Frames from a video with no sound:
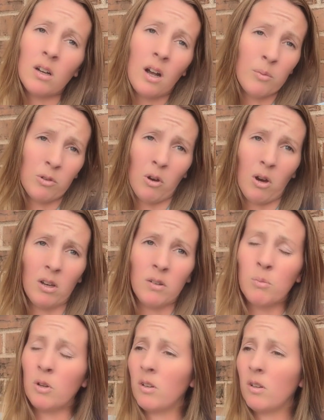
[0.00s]
I'm sorry,
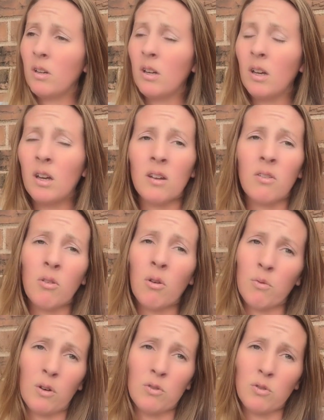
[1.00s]
but it's so
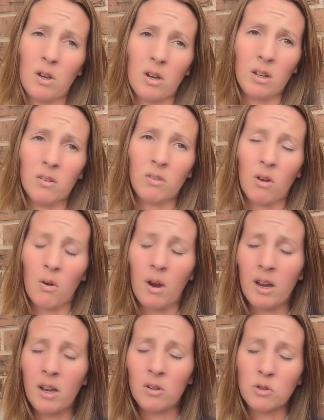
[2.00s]
frustrating. So
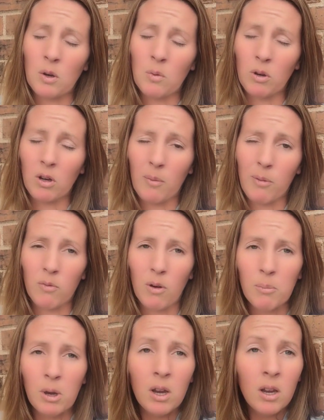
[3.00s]
I understand where you're coming from.
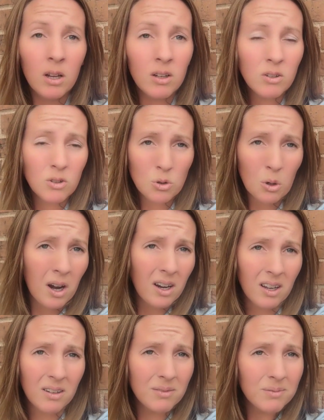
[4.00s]
Try it.